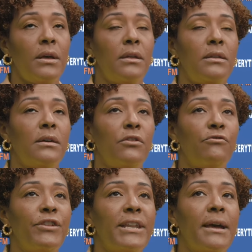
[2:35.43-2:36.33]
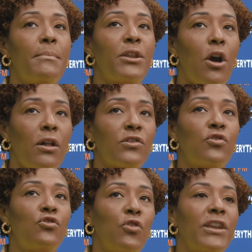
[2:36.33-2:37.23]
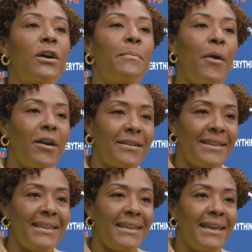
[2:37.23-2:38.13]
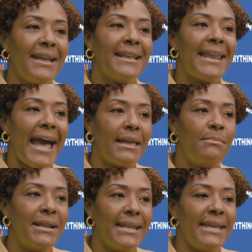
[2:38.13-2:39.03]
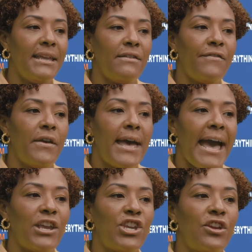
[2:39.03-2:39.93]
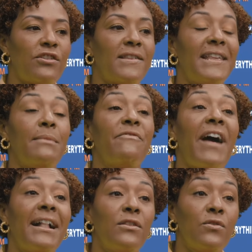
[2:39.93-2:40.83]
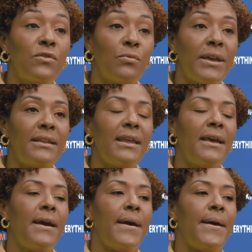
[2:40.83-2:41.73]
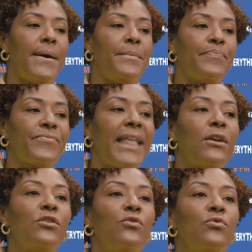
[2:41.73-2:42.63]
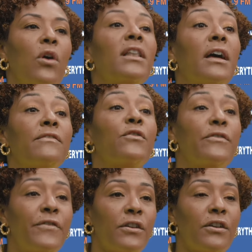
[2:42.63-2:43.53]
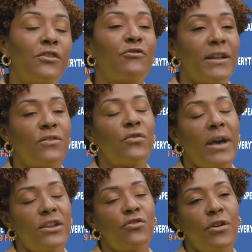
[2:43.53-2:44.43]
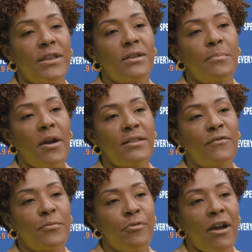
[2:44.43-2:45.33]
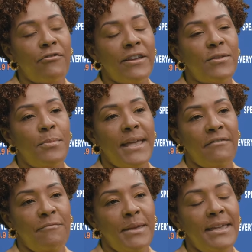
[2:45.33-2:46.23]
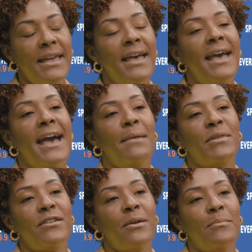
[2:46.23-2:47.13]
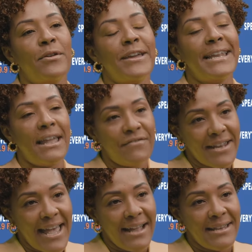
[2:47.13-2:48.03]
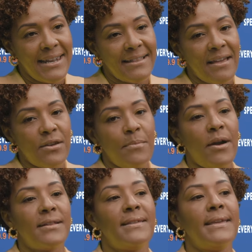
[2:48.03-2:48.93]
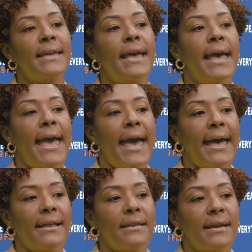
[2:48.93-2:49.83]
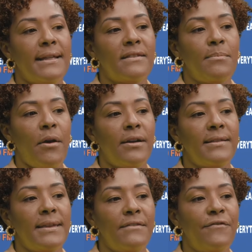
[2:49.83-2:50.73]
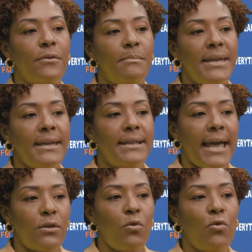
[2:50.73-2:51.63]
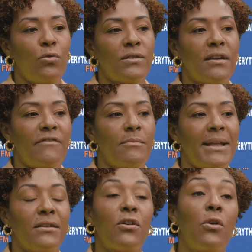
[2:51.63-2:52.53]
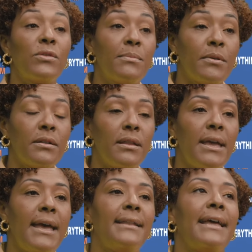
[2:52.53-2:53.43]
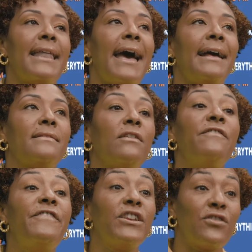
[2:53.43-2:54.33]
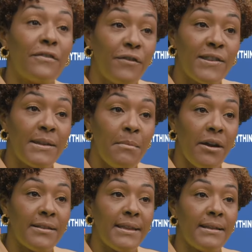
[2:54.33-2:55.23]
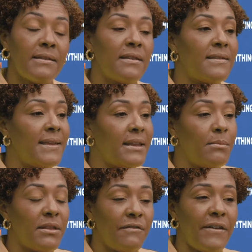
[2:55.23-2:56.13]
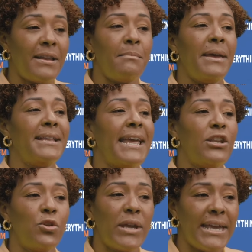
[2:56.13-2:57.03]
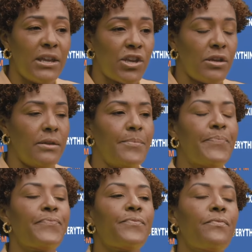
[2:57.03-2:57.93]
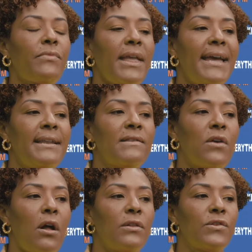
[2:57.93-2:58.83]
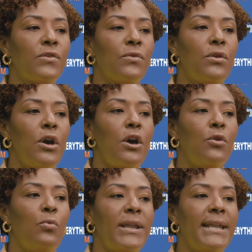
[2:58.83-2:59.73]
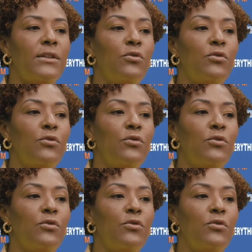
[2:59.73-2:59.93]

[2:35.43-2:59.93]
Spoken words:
the arena, but also join a party that I believe I share the same values with, that could do a lot of good for the country. And so I joined the Party for Progress, PFP. I'm the number 11 candidate on the party. And it's a party for me that holds government accountable, that has a vision for St. Martin, sustainable development, education, and is also willing to